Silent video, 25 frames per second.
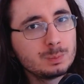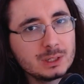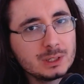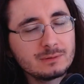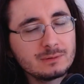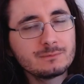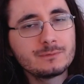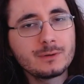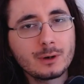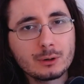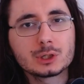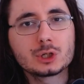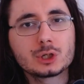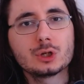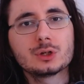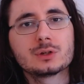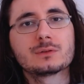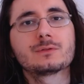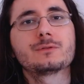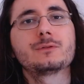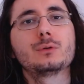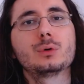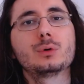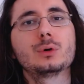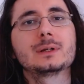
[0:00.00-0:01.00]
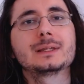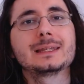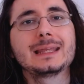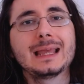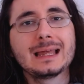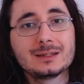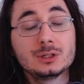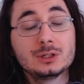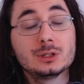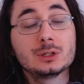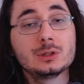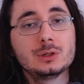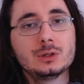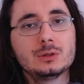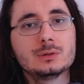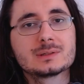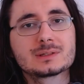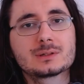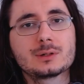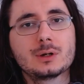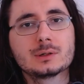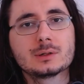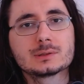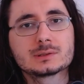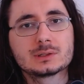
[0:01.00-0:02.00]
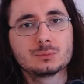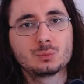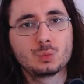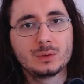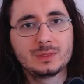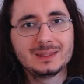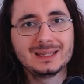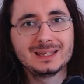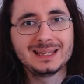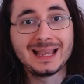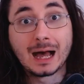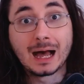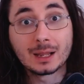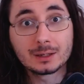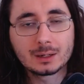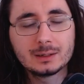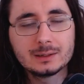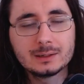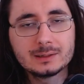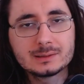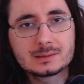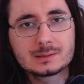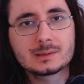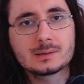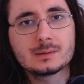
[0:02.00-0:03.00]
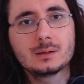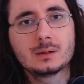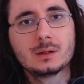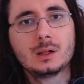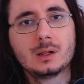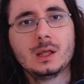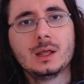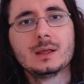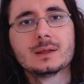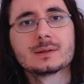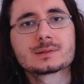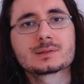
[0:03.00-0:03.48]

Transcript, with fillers: be very good for getting you started with the analytical